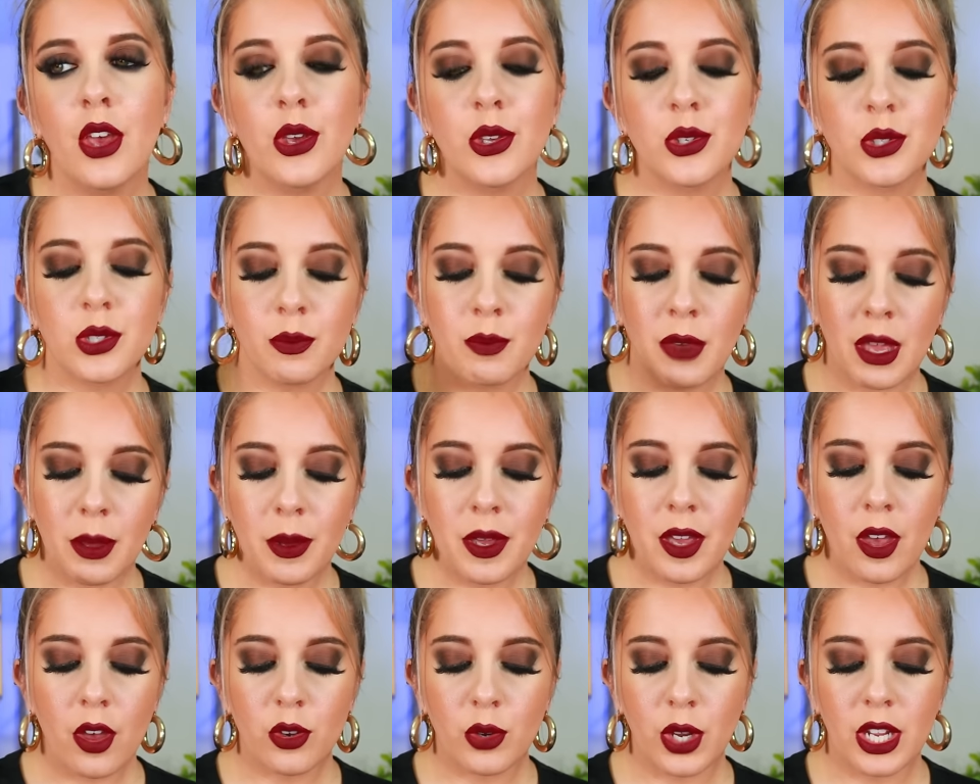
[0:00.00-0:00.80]
So
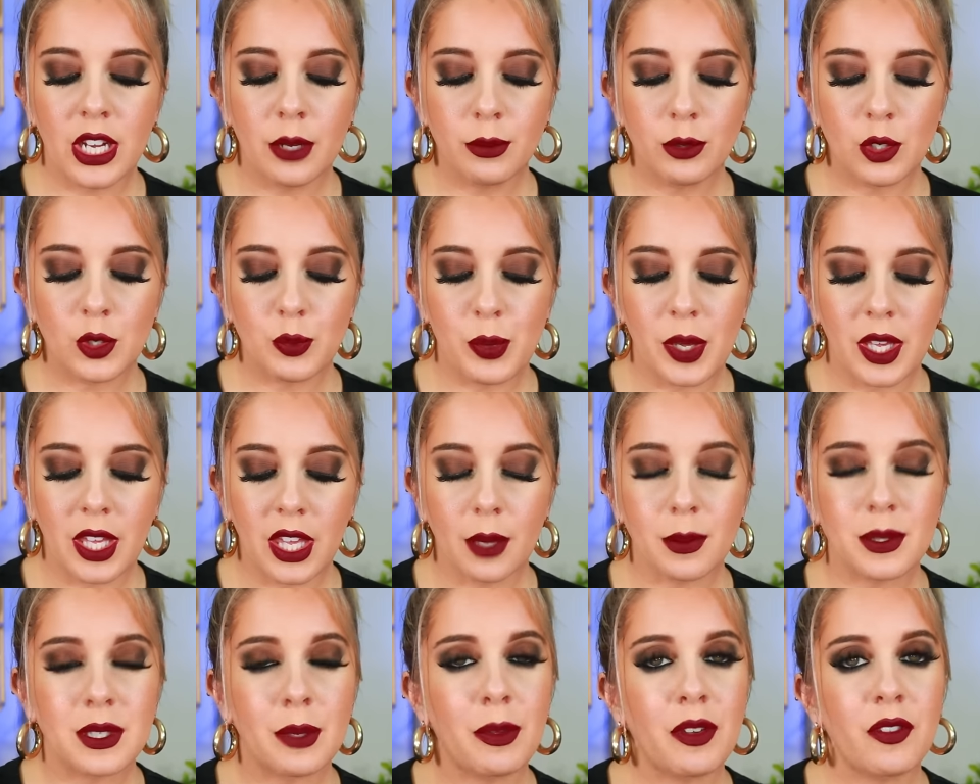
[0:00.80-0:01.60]
maybe I'll end up just
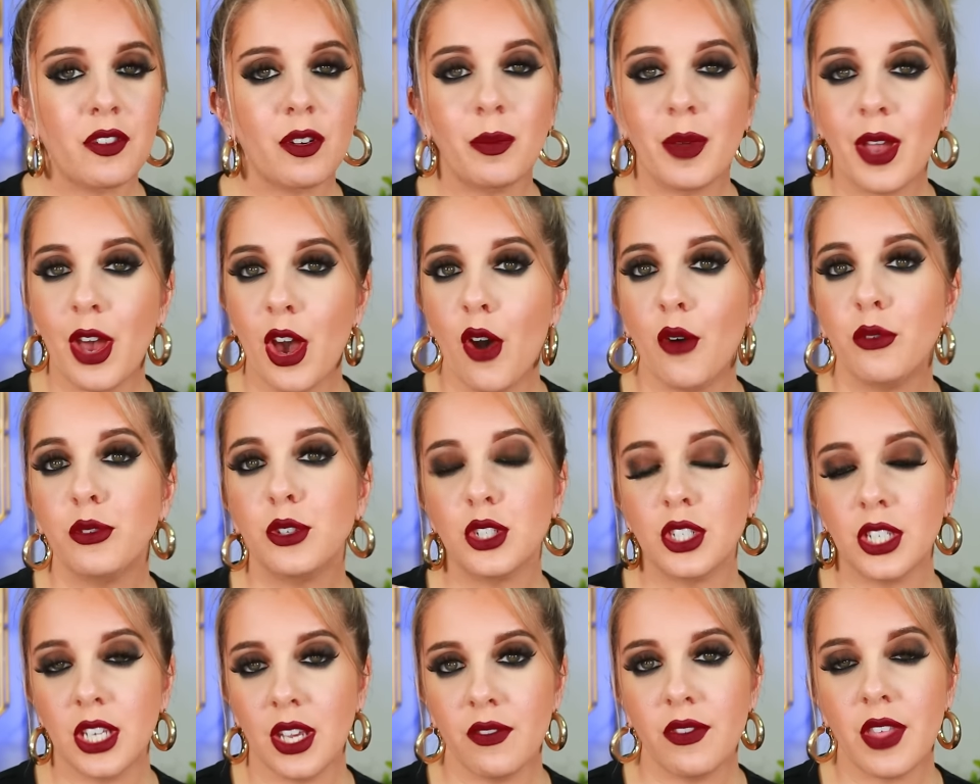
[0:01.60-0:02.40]
picking up something from e.l.f.
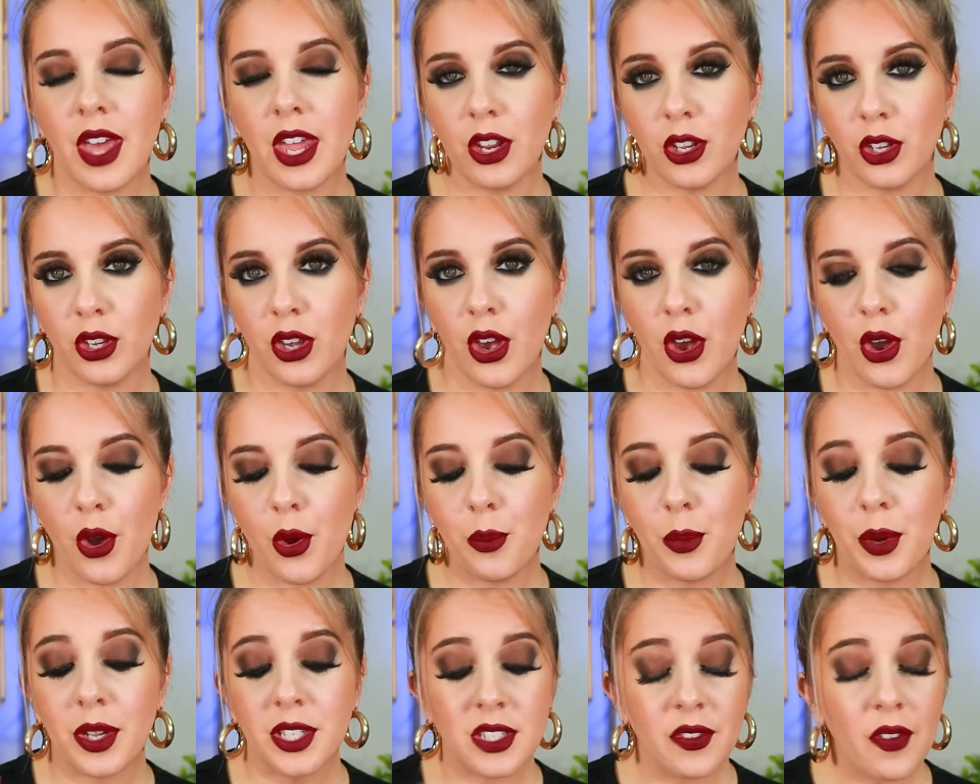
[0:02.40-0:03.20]
to give that a
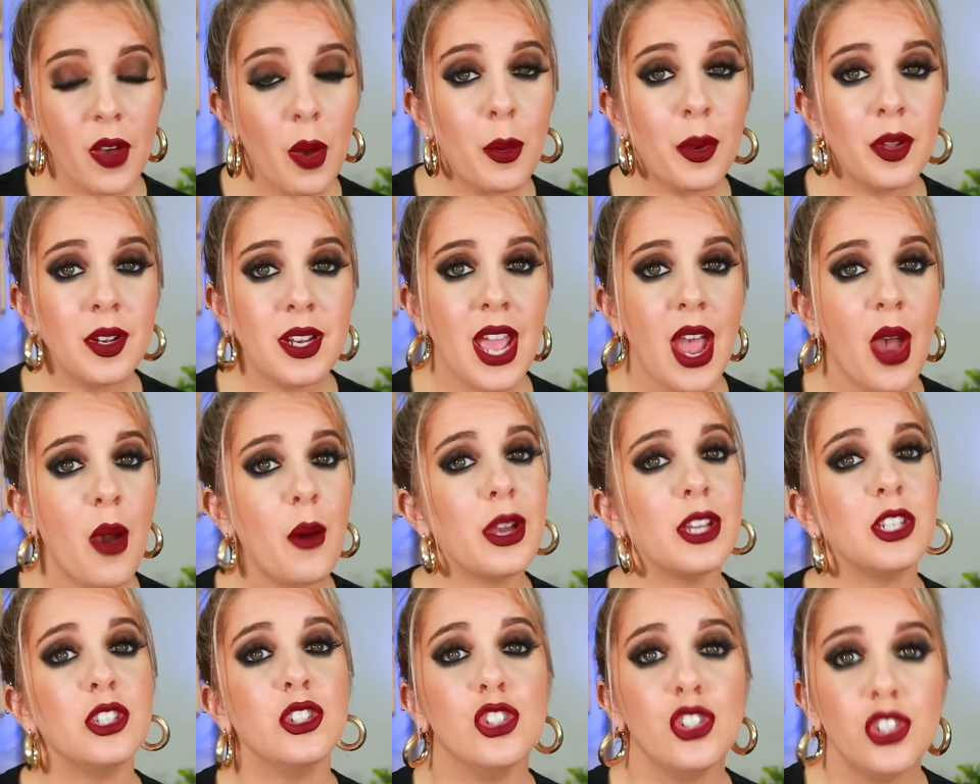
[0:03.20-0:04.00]
go. But it's available now.
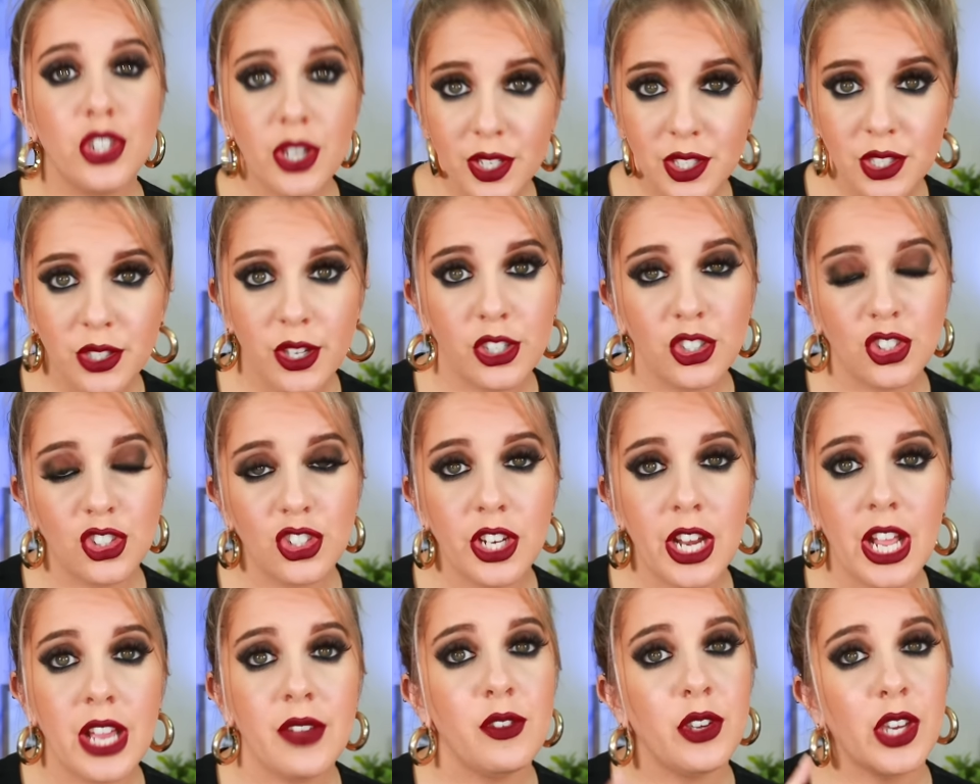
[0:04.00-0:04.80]
It just launched
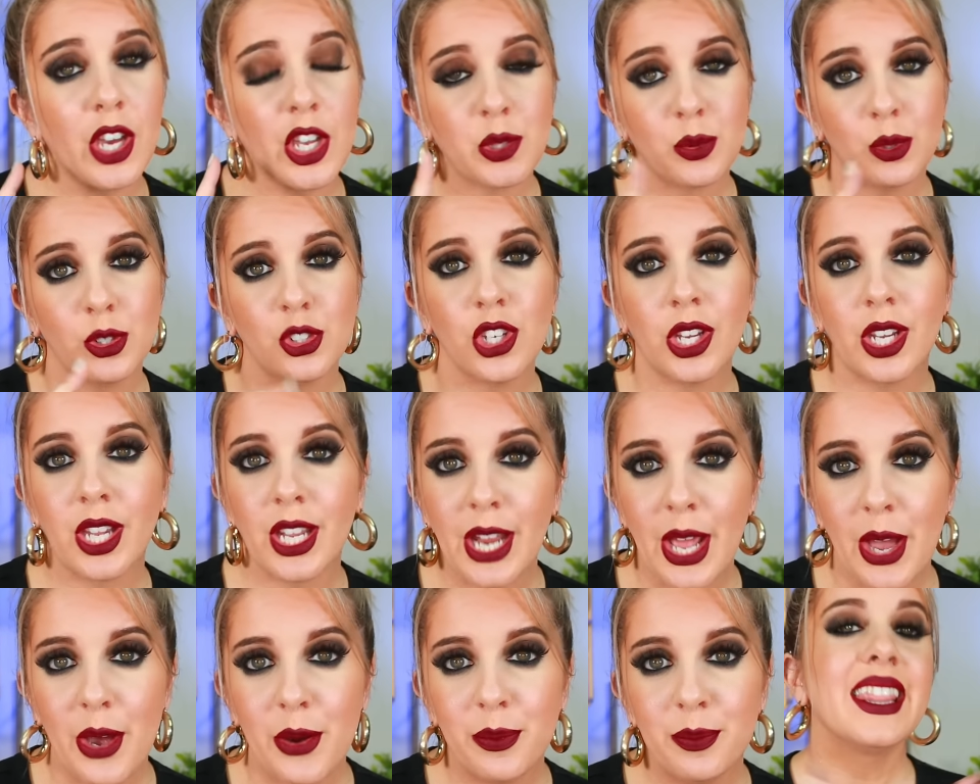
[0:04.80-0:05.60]
today if you guys want to check
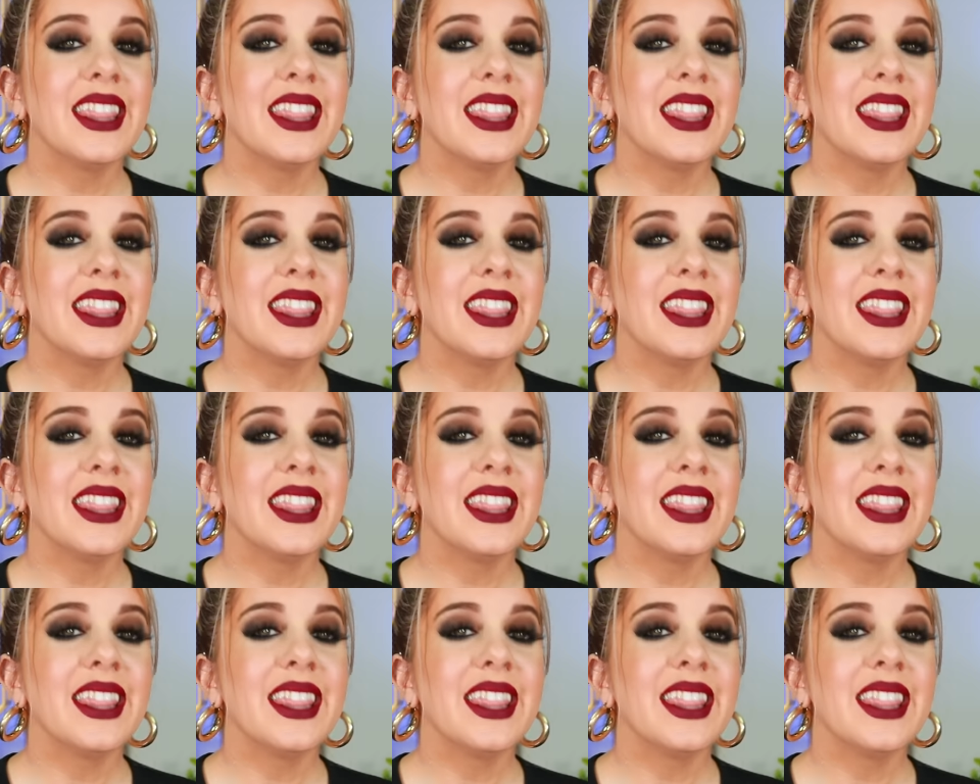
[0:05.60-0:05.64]
it out.